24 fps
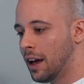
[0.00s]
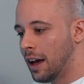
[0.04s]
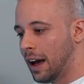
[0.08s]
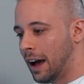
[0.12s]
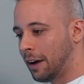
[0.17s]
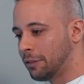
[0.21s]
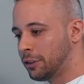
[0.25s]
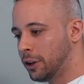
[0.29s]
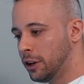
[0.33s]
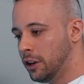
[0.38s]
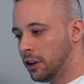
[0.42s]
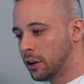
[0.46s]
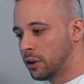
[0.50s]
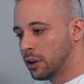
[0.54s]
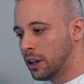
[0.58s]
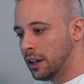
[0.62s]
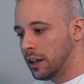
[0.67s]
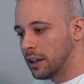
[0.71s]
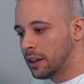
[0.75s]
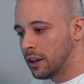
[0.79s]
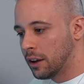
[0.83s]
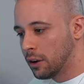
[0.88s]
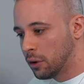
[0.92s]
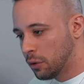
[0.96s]
After you
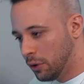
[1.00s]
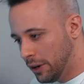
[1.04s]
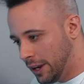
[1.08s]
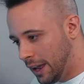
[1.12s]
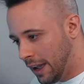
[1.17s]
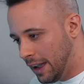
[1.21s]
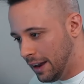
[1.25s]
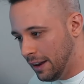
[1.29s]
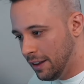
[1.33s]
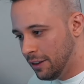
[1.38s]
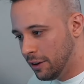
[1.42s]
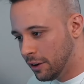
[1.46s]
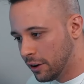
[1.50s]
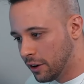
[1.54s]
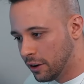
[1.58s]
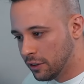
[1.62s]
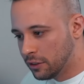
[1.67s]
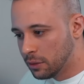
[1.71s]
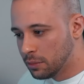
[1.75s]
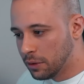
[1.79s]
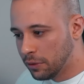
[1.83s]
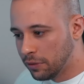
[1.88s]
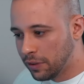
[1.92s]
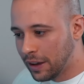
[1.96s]
click create, you're going
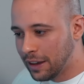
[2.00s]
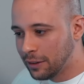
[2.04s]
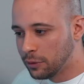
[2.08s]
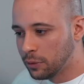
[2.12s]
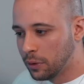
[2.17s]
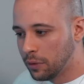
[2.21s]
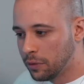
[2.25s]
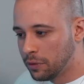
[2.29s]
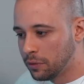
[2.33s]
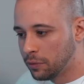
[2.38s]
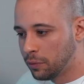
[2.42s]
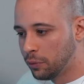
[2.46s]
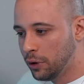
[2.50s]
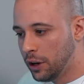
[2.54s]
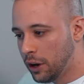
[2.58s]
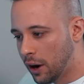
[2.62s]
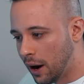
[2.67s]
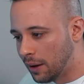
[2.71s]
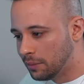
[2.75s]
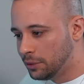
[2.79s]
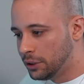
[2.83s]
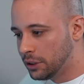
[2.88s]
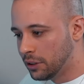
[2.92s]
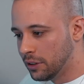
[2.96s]
to be faced with 3
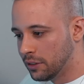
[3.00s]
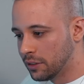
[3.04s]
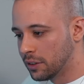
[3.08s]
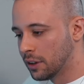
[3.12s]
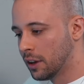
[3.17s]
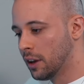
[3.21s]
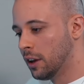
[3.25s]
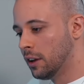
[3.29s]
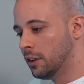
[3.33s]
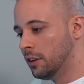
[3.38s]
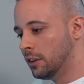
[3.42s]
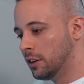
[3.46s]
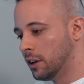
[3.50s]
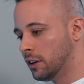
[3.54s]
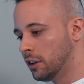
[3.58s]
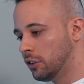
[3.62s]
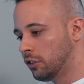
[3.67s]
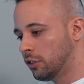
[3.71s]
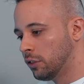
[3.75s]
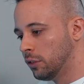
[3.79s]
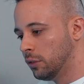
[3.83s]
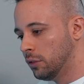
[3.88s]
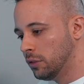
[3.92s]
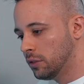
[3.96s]
options. You're going to
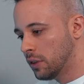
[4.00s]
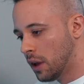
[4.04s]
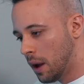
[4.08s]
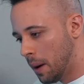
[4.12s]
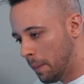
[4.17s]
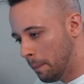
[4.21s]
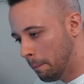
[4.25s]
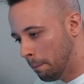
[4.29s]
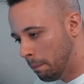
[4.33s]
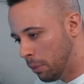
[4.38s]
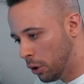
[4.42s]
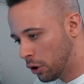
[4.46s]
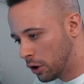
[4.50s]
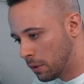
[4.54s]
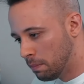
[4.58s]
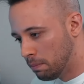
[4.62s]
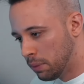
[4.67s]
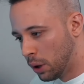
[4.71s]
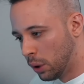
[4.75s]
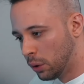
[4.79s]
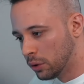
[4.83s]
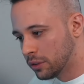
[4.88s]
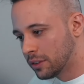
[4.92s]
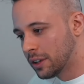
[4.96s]
choose Book
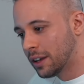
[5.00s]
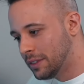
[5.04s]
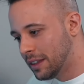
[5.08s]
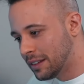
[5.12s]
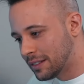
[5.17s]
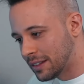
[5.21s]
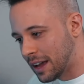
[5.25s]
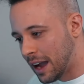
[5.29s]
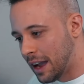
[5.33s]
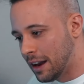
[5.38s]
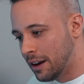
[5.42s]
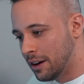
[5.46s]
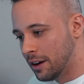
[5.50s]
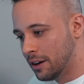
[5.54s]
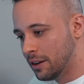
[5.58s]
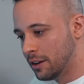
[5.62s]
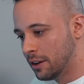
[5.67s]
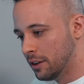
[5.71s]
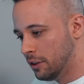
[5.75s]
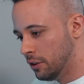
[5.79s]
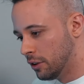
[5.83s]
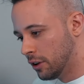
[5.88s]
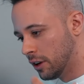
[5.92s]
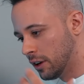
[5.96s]
Bolt Designer.
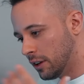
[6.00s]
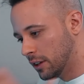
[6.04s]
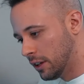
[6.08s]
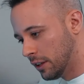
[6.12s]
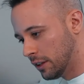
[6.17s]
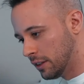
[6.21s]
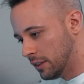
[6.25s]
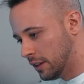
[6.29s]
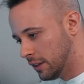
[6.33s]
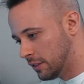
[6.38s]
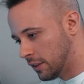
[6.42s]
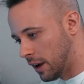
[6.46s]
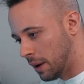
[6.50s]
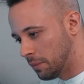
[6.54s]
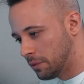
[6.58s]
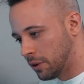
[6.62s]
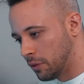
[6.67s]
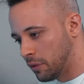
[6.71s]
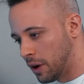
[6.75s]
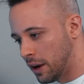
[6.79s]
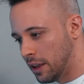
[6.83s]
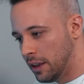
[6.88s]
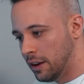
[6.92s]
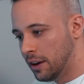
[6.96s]
You're going to click this
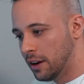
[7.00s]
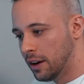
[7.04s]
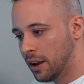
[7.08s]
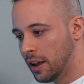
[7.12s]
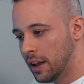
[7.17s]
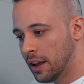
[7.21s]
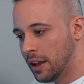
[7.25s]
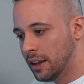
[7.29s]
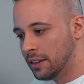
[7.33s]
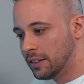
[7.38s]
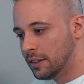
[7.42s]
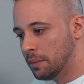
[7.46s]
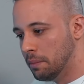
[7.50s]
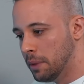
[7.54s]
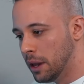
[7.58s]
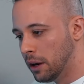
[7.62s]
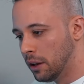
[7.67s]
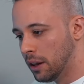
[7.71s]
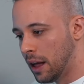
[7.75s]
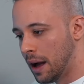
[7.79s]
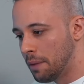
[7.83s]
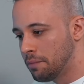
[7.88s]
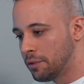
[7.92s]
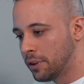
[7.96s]
option right here. It's the
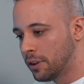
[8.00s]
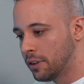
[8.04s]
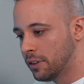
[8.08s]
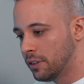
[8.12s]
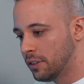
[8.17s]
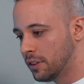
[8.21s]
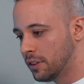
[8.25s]
middle option.